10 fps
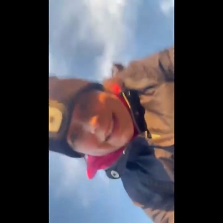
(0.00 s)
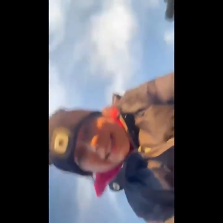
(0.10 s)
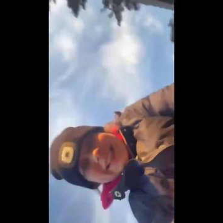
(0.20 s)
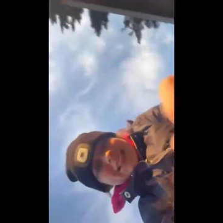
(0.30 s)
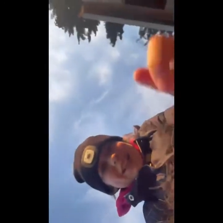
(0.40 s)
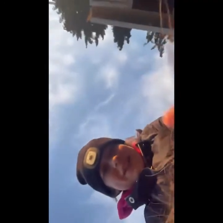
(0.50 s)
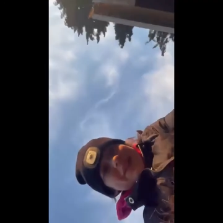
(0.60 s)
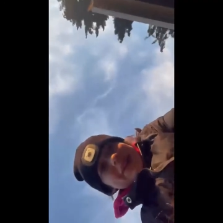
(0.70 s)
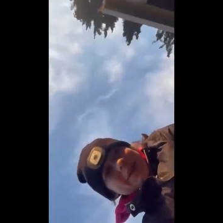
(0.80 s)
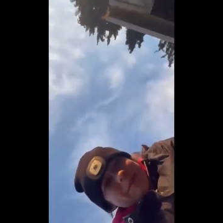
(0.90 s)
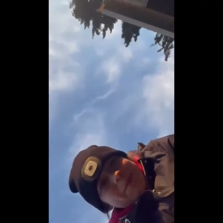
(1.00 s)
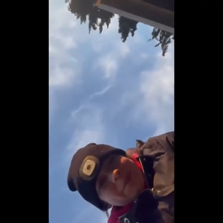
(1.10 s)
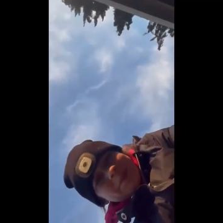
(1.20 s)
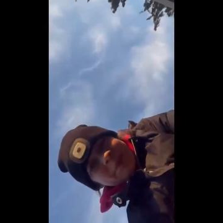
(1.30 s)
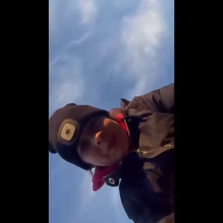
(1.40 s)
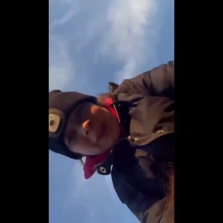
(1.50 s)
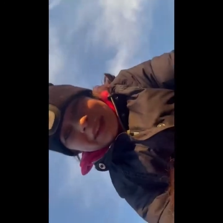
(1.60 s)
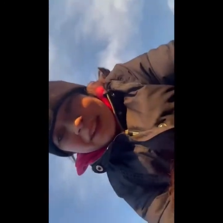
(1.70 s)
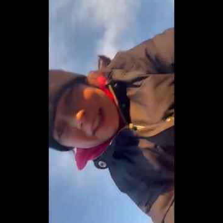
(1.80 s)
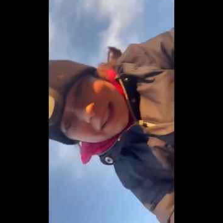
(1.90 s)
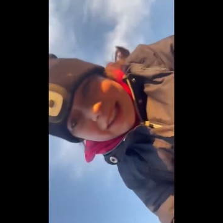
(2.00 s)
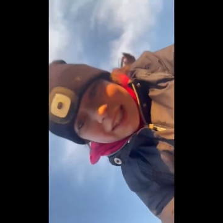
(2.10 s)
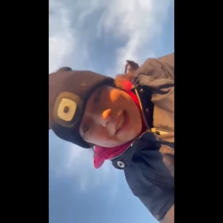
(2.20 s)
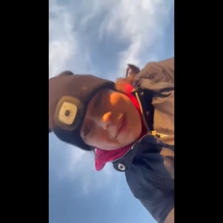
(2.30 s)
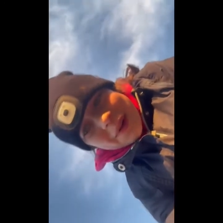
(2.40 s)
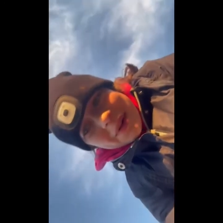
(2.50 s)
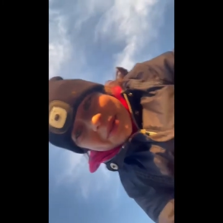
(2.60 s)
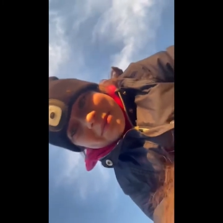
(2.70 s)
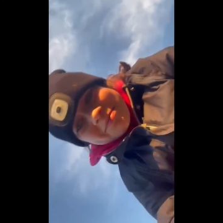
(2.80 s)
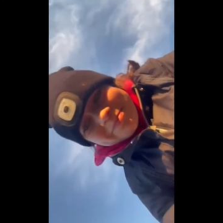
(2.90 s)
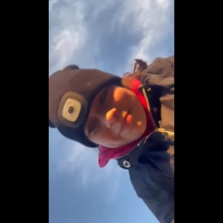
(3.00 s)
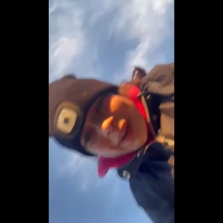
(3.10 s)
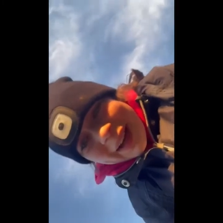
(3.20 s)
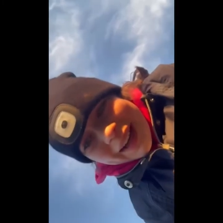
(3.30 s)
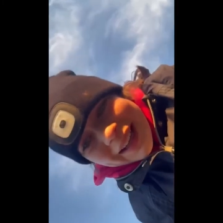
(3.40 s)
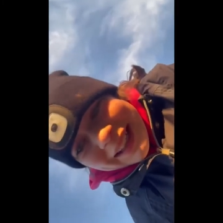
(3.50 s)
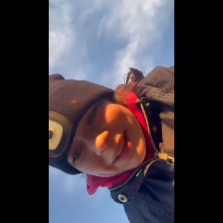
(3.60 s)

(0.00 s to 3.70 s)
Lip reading: Nobody's mouth can be seen.